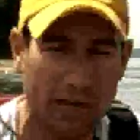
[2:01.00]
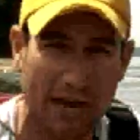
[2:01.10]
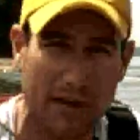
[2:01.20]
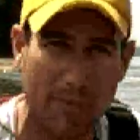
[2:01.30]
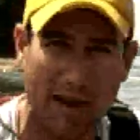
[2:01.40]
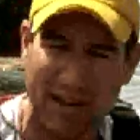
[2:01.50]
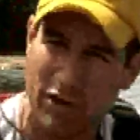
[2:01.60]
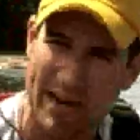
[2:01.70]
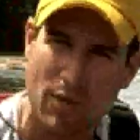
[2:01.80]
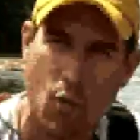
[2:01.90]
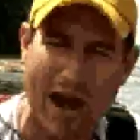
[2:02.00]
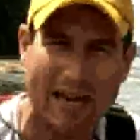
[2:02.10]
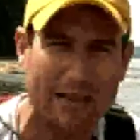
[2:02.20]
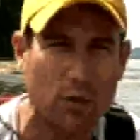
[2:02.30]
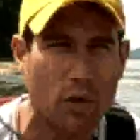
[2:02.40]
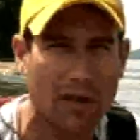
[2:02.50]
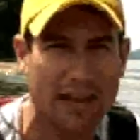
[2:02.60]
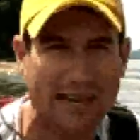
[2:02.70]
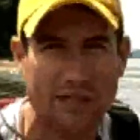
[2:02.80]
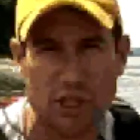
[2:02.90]
got a bite, or any weighted lure
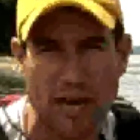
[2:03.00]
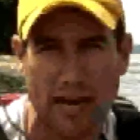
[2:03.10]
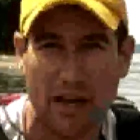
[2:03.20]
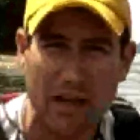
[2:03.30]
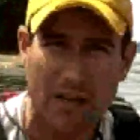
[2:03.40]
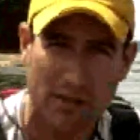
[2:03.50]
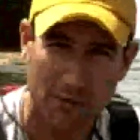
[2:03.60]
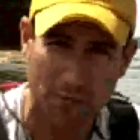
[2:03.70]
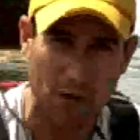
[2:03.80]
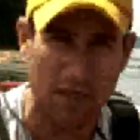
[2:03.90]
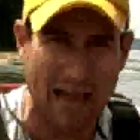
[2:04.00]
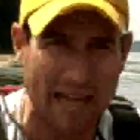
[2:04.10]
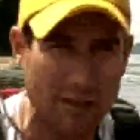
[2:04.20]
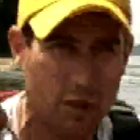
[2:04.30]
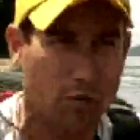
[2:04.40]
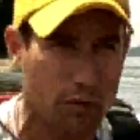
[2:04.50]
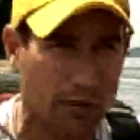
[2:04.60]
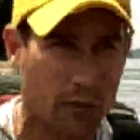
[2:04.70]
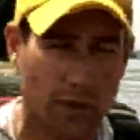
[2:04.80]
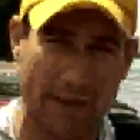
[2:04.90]
like a jig. You feel that thunk
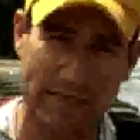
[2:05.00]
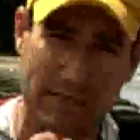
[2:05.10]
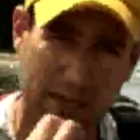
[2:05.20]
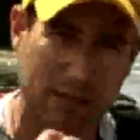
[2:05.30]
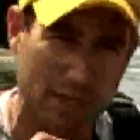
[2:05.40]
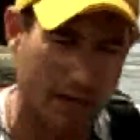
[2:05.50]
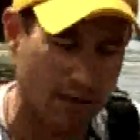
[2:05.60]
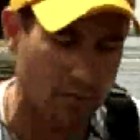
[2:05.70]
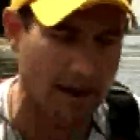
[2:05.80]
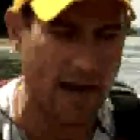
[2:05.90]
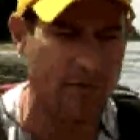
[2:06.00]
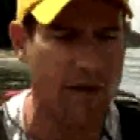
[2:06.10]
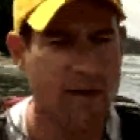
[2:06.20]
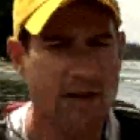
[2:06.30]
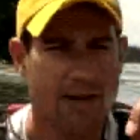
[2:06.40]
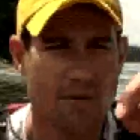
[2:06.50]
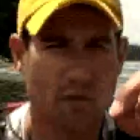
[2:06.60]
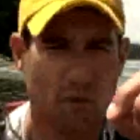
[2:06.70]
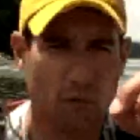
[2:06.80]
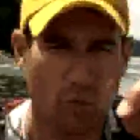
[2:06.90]
when they suction it in their mouth.
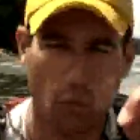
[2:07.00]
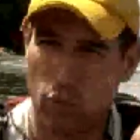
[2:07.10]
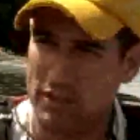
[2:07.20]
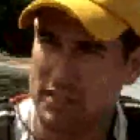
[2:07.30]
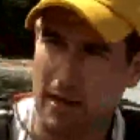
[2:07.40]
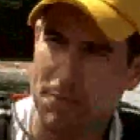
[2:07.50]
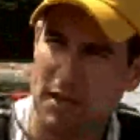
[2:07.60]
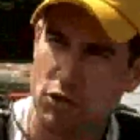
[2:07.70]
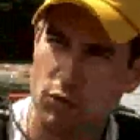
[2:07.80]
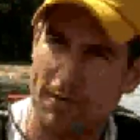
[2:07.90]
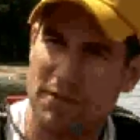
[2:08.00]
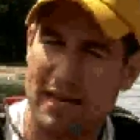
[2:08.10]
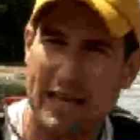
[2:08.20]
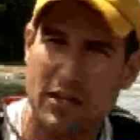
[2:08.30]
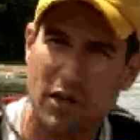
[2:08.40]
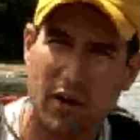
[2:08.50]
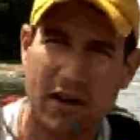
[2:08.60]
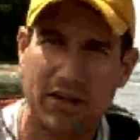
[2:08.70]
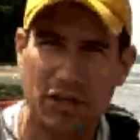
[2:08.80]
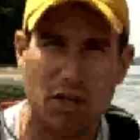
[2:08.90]
With something drifting in
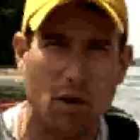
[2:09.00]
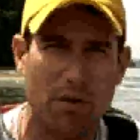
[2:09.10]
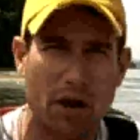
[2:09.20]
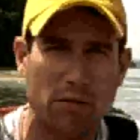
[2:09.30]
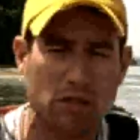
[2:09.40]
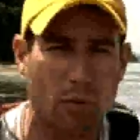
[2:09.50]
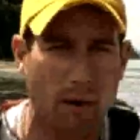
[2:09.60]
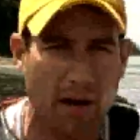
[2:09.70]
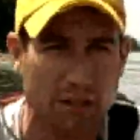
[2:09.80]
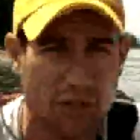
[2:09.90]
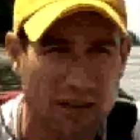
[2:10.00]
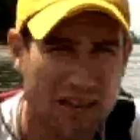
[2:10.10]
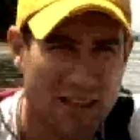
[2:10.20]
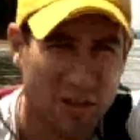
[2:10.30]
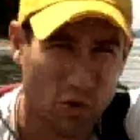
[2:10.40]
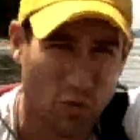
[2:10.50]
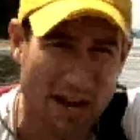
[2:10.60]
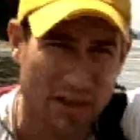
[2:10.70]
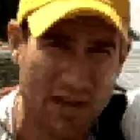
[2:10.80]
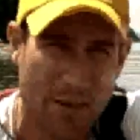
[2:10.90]
current, you don't know so much. The
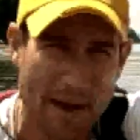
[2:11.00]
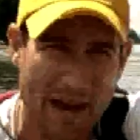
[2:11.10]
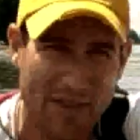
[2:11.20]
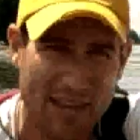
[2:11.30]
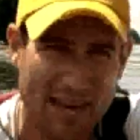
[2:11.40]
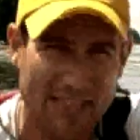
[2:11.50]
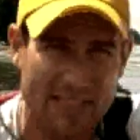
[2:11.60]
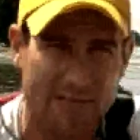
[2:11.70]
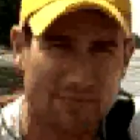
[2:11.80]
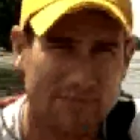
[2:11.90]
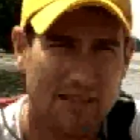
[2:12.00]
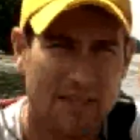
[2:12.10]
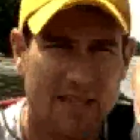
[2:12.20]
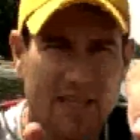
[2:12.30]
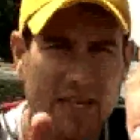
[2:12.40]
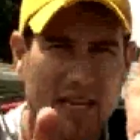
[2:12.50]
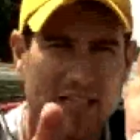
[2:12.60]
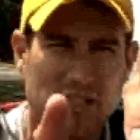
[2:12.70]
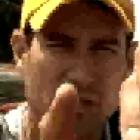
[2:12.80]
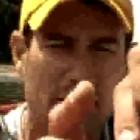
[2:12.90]
great thing about this, as
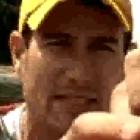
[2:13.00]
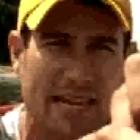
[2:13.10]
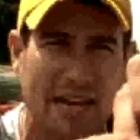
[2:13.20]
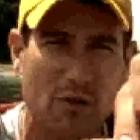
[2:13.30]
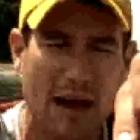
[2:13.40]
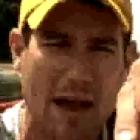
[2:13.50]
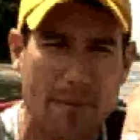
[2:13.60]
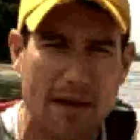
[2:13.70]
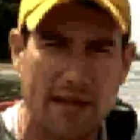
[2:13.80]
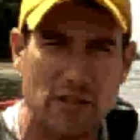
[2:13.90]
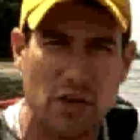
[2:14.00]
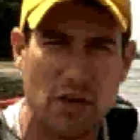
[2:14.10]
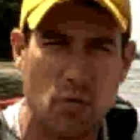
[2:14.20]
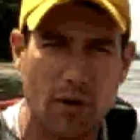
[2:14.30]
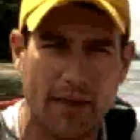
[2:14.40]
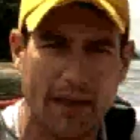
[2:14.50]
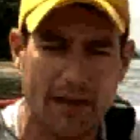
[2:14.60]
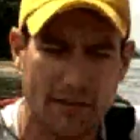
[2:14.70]
soon as they grab it and turn with it,